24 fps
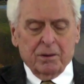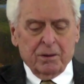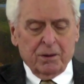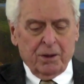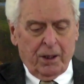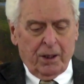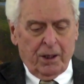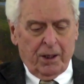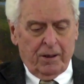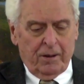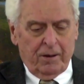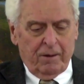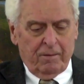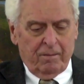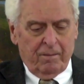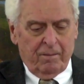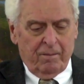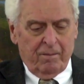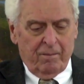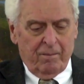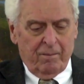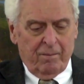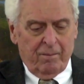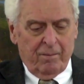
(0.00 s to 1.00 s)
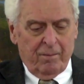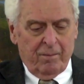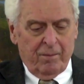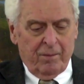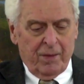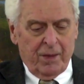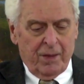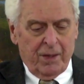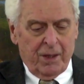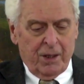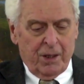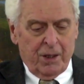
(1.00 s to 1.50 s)
Okay?
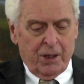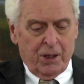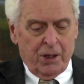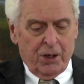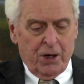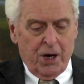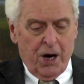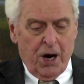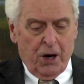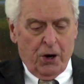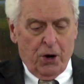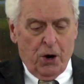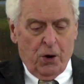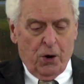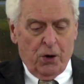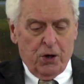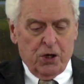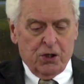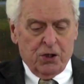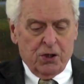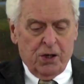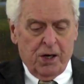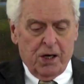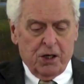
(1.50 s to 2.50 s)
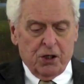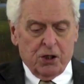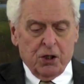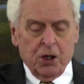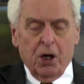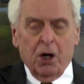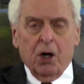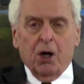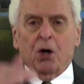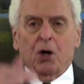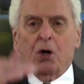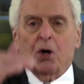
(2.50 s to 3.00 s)
Now, notice this.
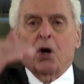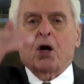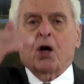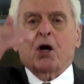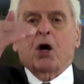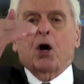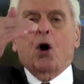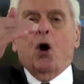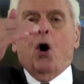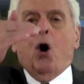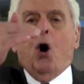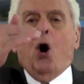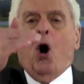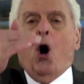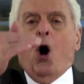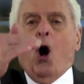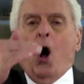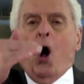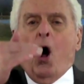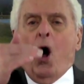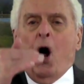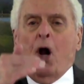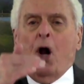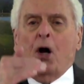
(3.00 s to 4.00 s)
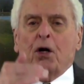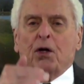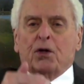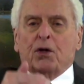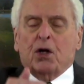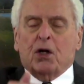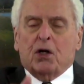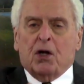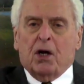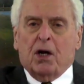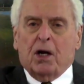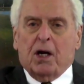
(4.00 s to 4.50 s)
Look at all of
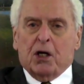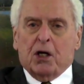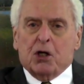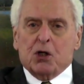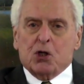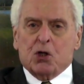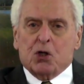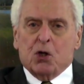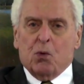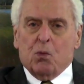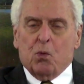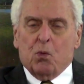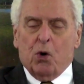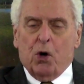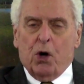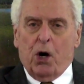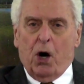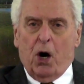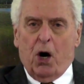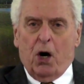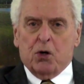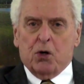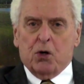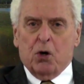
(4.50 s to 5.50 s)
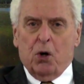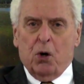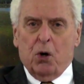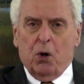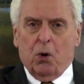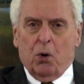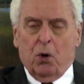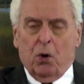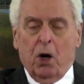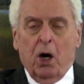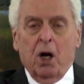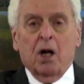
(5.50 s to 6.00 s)
the things that we are to
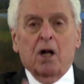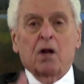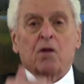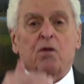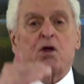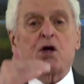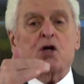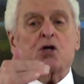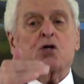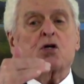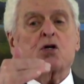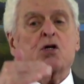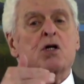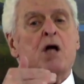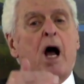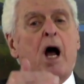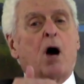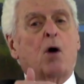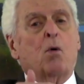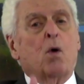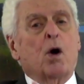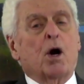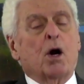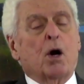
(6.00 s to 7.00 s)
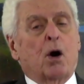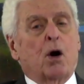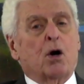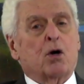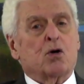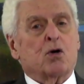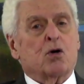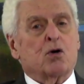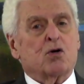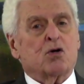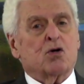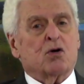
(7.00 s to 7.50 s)
do. This is how we are
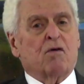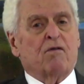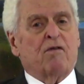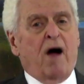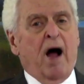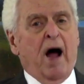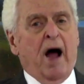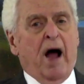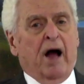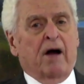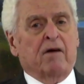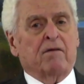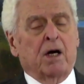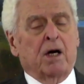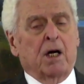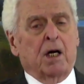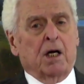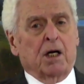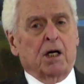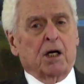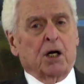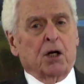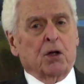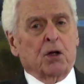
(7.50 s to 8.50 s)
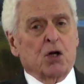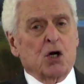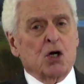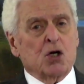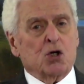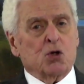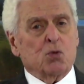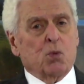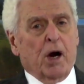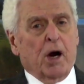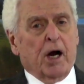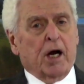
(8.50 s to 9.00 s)
to survive in
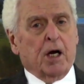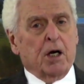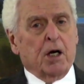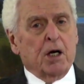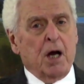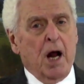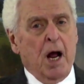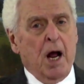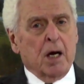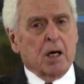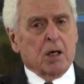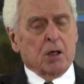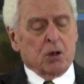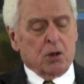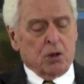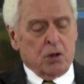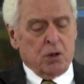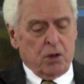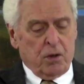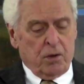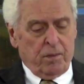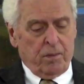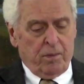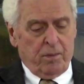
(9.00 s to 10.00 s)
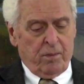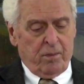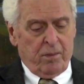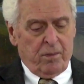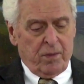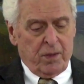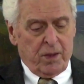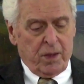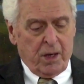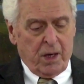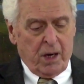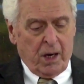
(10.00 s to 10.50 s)
these wicked days.
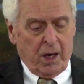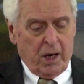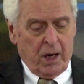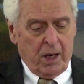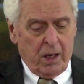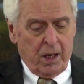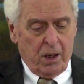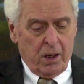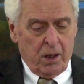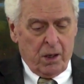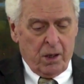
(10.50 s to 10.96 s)
Okay.